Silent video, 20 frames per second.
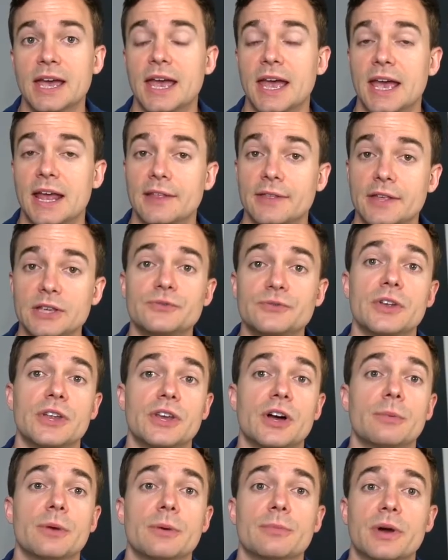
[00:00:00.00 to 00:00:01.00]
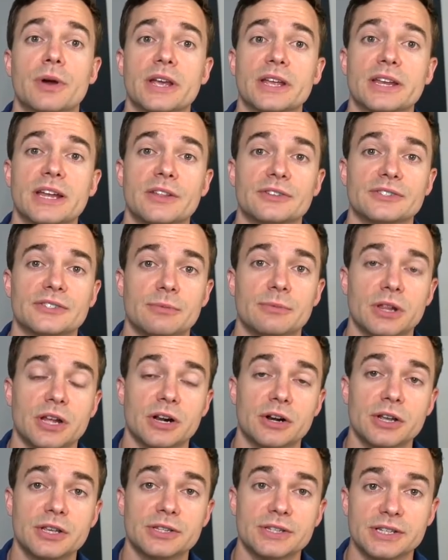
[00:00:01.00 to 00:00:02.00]
And in this video, I'll be breaking down the
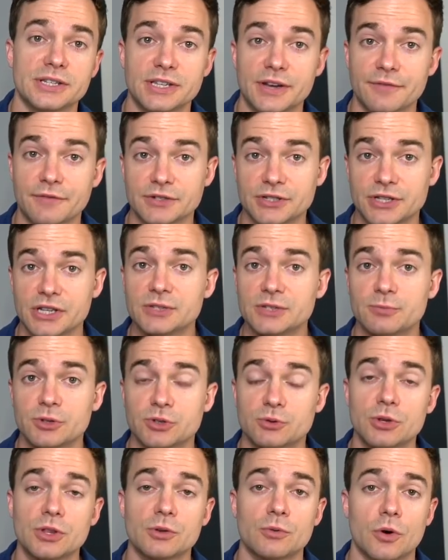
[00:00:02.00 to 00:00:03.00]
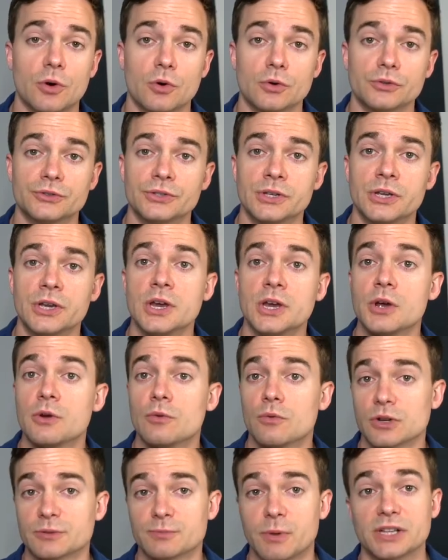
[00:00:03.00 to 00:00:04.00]
similarities and differences between the roles,
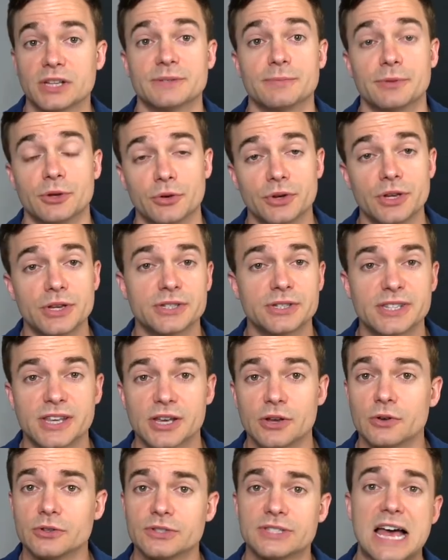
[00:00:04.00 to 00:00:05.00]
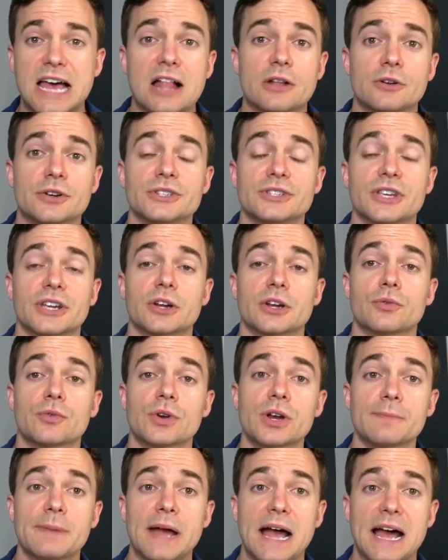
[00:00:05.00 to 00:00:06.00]
responsibilities, skills, salaries, and
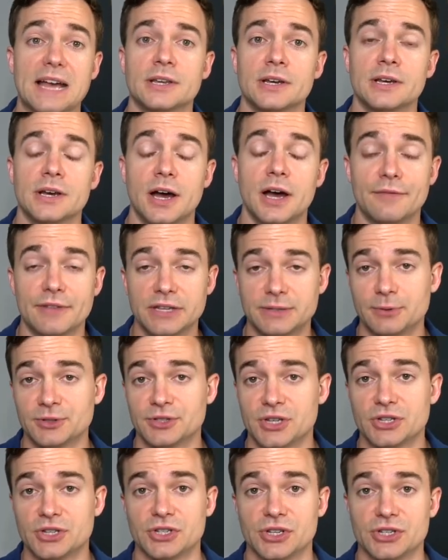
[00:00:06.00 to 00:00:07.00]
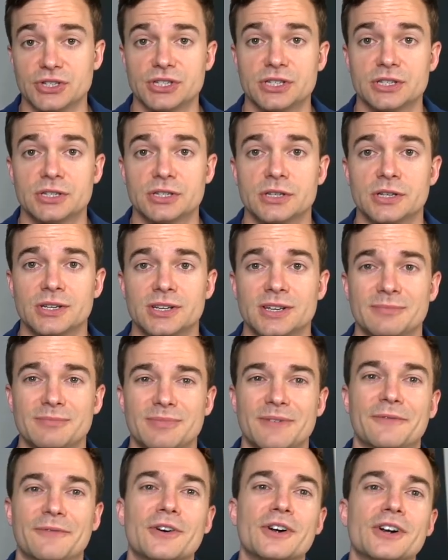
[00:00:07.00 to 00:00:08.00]
career paths of these positions.
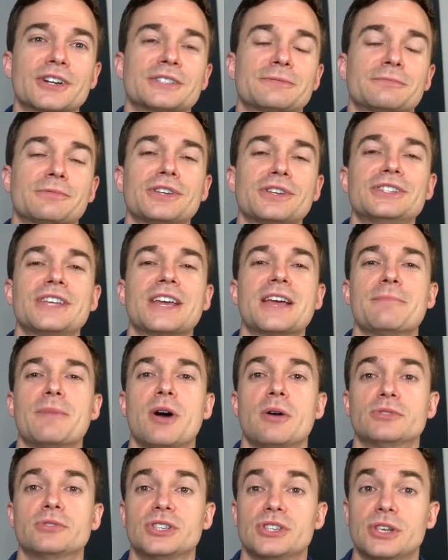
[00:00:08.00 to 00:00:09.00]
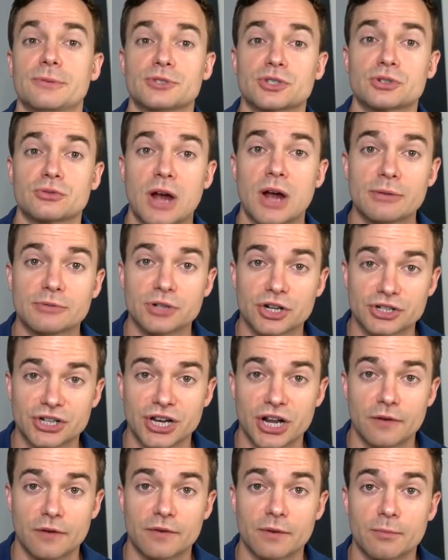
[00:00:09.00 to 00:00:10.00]
But first, please take a moment to subscribe to our
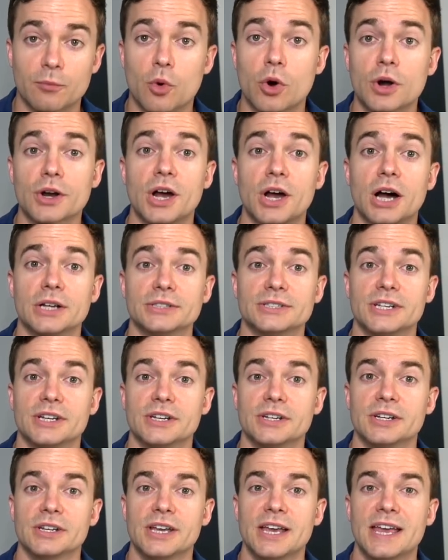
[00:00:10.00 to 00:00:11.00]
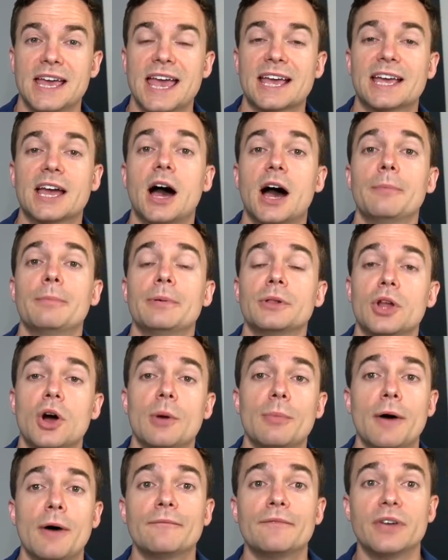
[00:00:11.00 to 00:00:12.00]
channel for more content and comment below
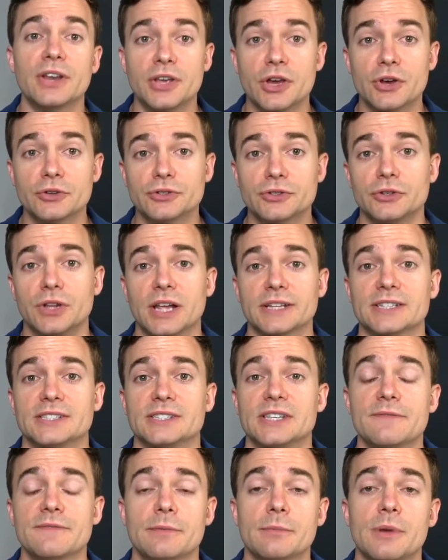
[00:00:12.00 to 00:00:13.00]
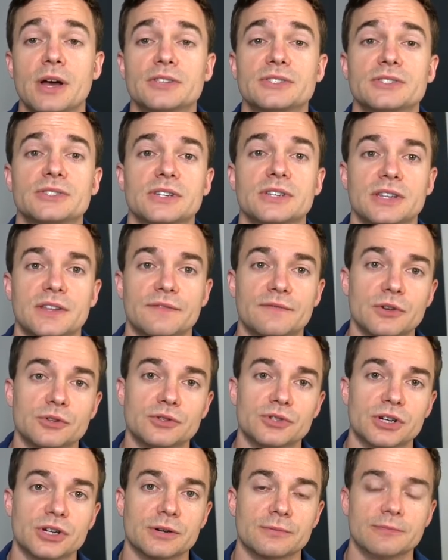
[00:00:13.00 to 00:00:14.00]
about videos you'd like to see from us in the
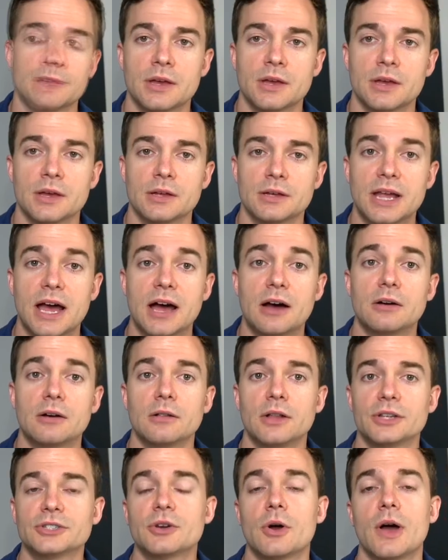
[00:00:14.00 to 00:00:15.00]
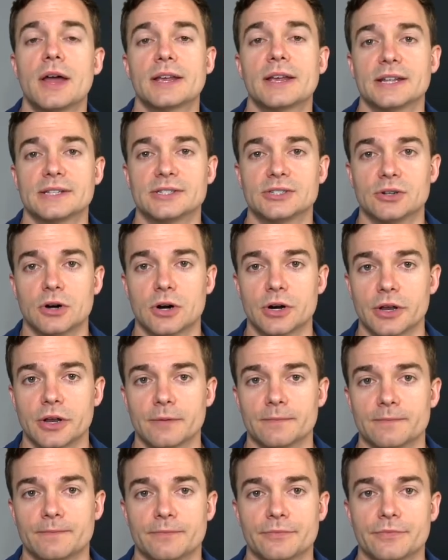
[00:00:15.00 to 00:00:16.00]
future. Now, let's go ahead and get started.
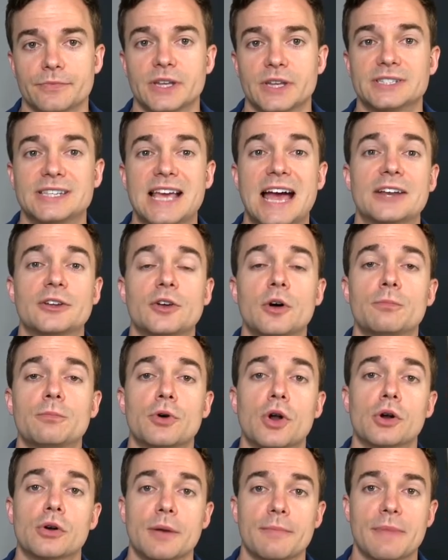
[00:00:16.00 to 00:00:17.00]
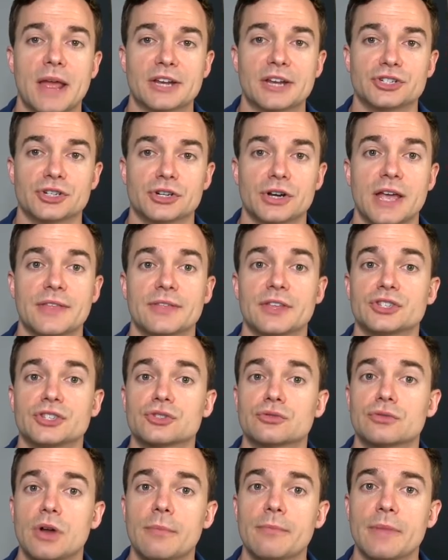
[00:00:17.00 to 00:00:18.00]
The technical program manager and the
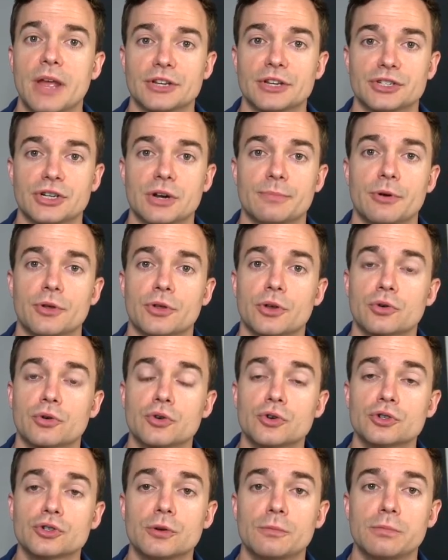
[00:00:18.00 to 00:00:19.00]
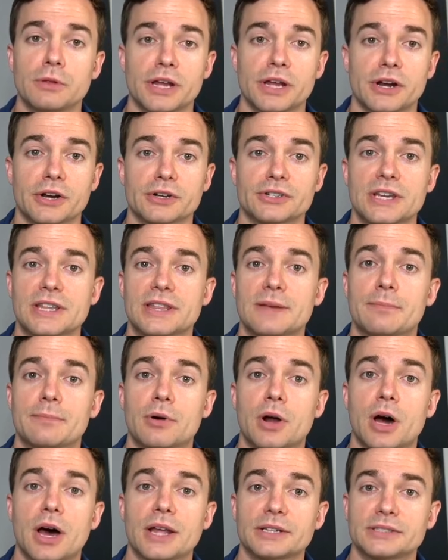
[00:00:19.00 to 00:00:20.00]
Scrum Manager are both crucial players in the
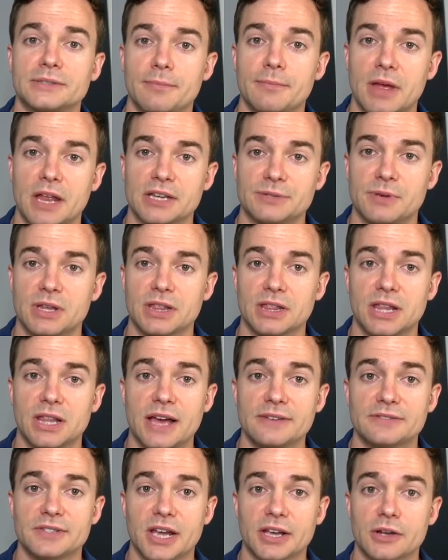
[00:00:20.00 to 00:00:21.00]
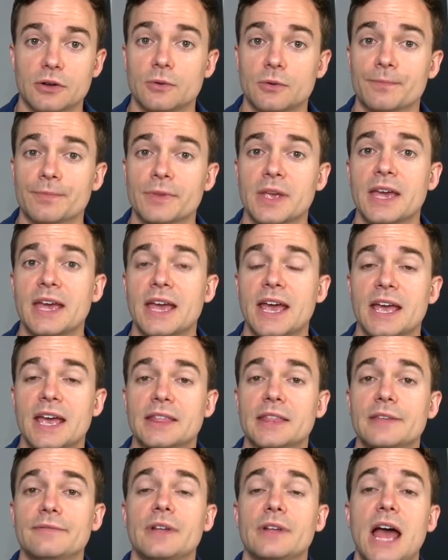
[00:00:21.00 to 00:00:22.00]
product management lifecycle, and
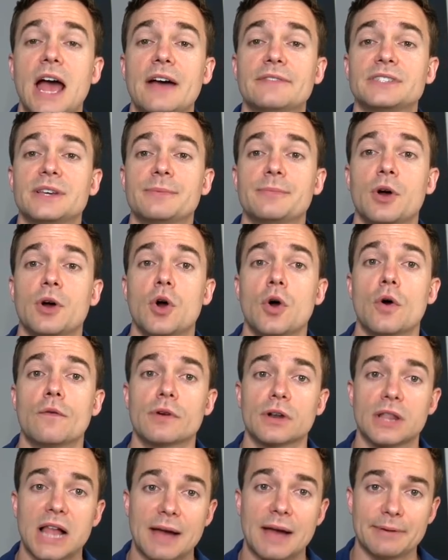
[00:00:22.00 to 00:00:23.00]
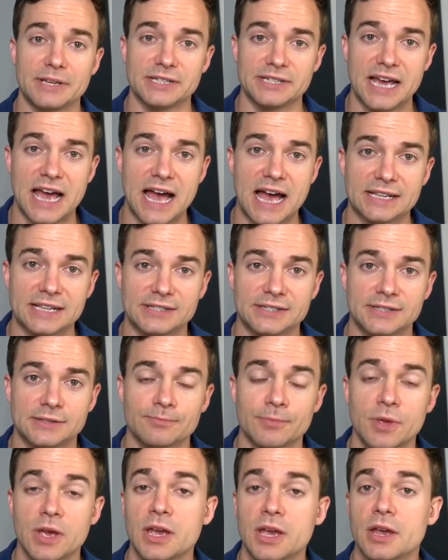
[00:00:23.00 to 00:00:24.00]
even have some overlapping tasks.
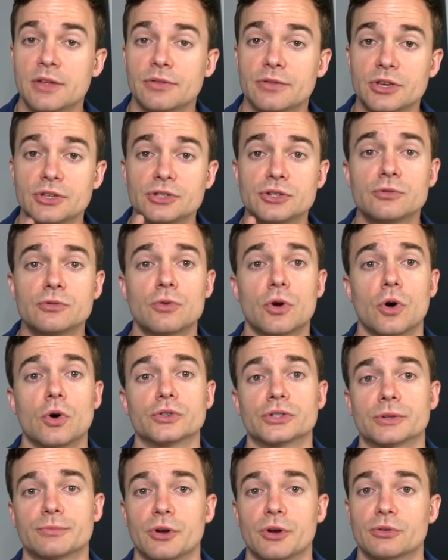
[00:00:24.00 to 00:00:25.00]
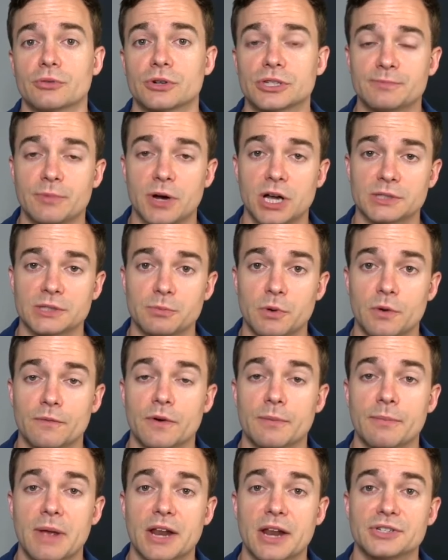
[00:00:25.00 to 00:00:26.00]
These two roles are both responsible for
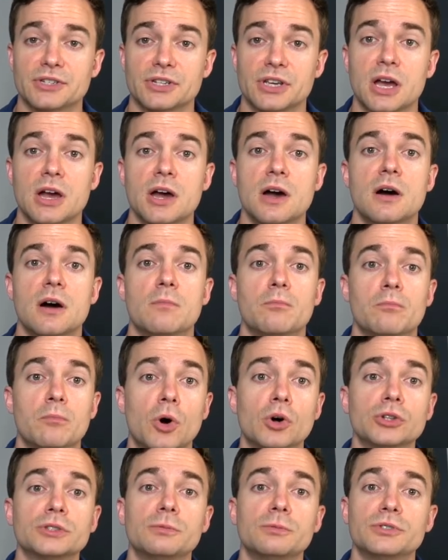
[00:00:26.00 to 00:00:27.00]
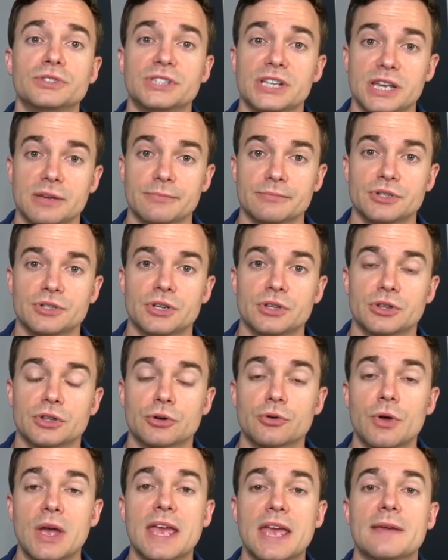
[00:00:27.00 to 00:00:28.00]
managing multiple teams
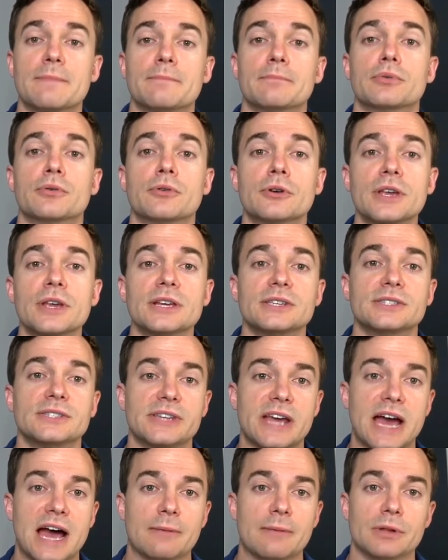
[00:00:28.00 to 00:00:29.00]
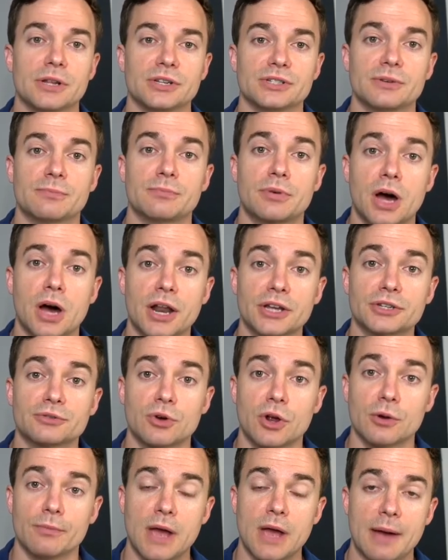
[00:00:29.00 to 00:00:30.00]
through a pre-established product
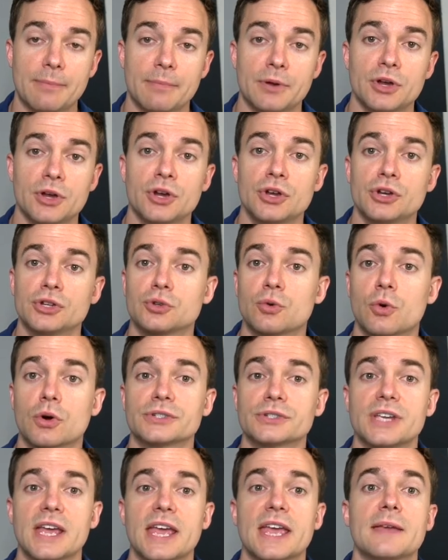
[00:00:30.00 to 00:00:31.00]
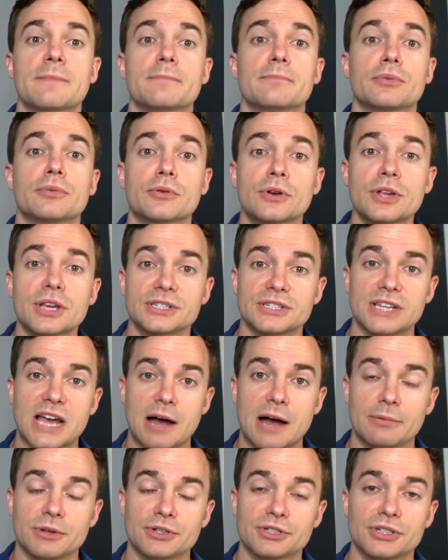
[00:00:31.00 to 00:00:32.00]
roadmap towards a
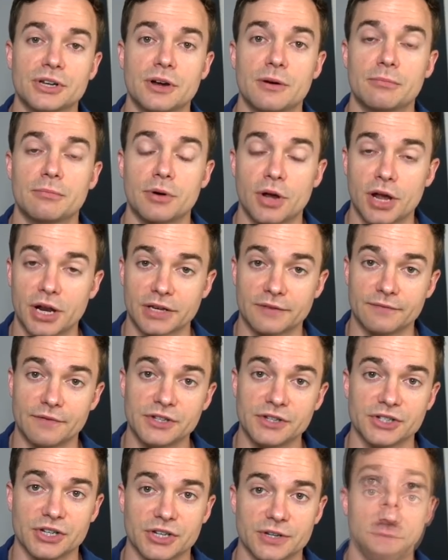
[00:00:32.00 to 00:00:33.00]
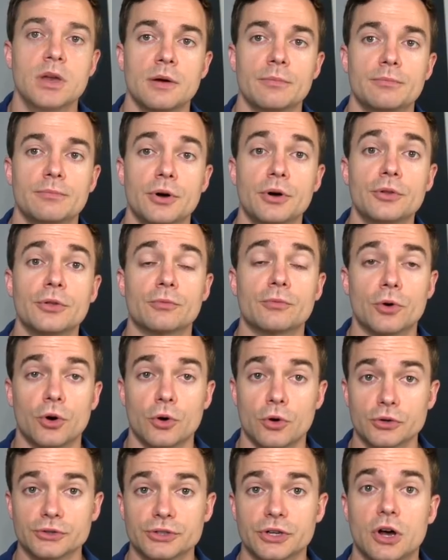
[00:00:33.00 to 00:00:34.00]
pre-established product vision. Both
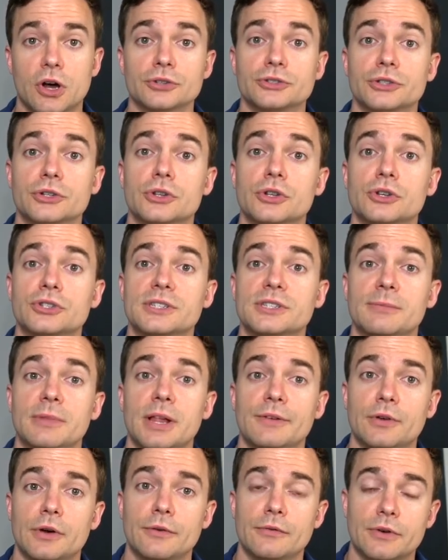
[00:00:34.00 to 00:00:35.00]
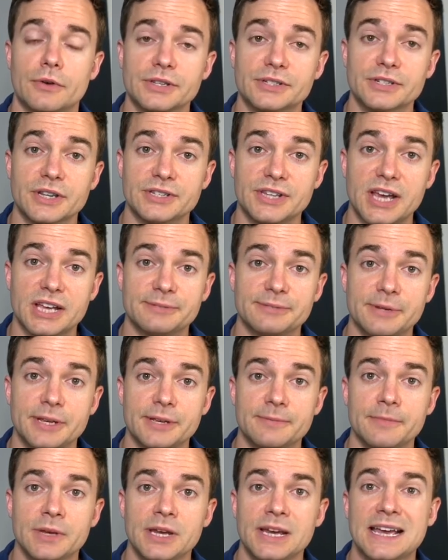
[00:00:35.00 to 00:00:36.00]
roles also include some level of risk assessment,
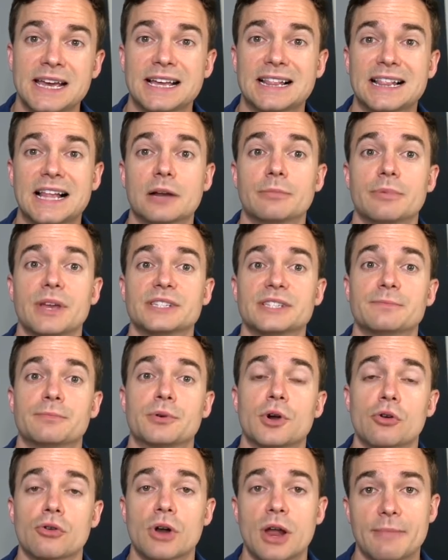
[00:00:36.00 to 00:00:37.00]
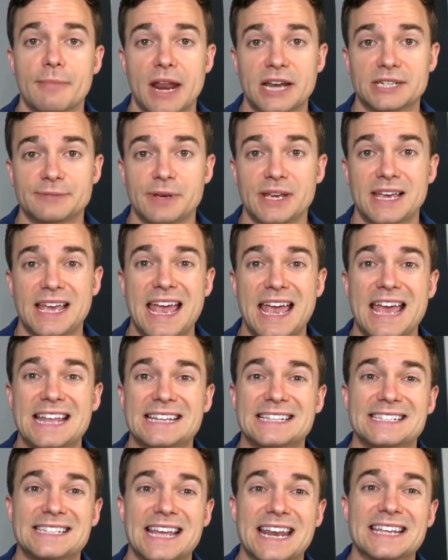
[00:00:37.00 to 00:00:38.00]
cloud-based program management, and
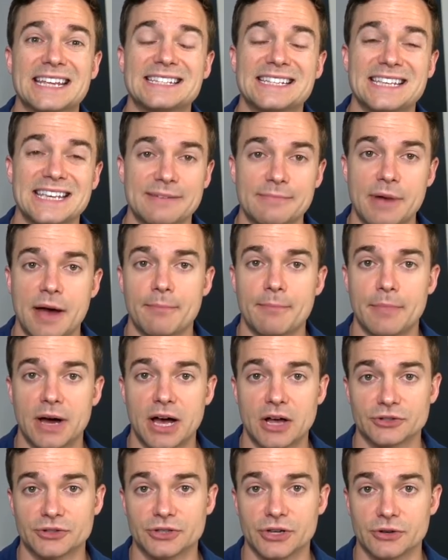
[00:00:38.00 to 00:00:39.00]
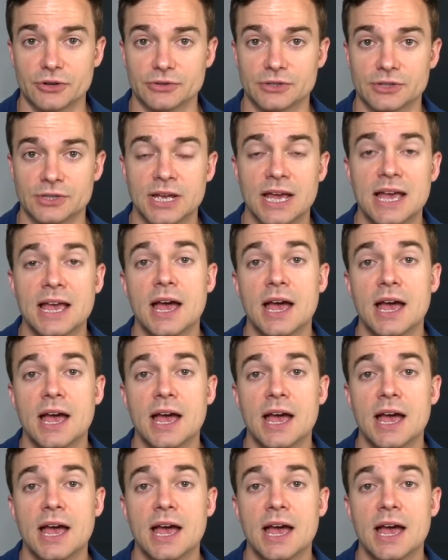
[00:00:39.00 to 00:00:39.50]
setting team milestones.